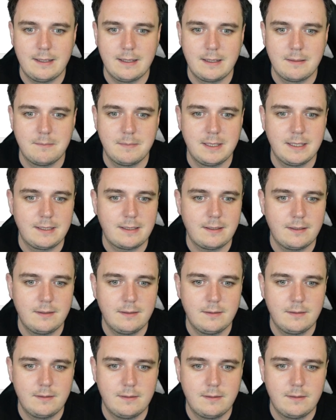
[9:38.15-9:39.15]
and make
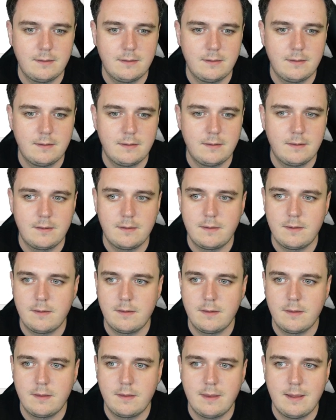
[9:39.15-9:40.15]

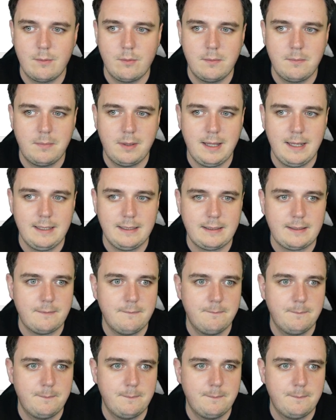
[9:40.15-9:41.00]
that one black.